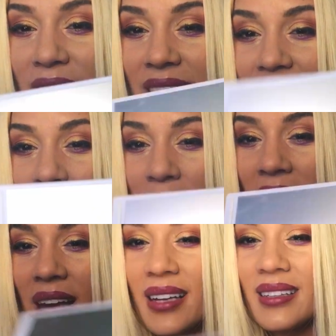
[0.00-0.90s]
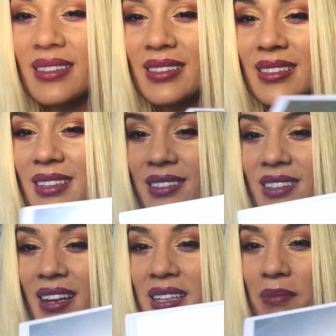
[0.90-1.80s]
is the back. The
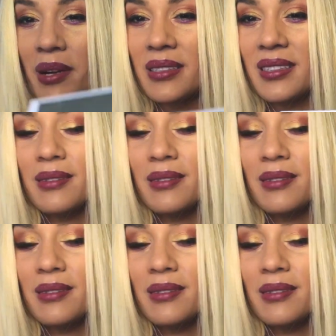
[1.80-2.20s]
shiny part's the